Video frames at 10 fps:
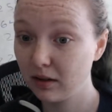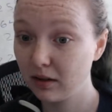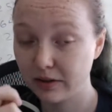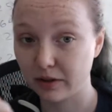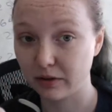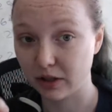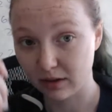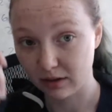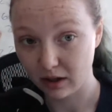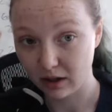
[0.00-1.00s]
So just,
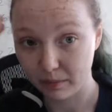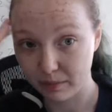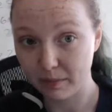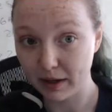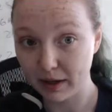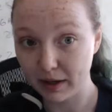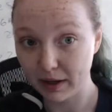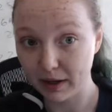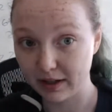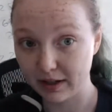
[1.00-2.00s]
you know, be
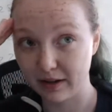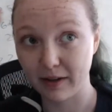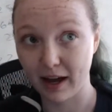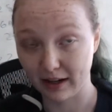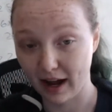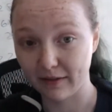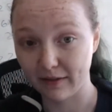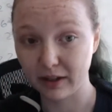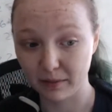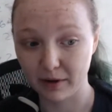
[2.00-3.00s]
cognizant of that and have it
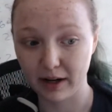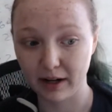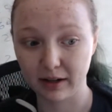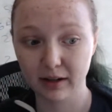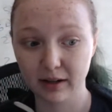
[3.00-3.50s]
in your brain.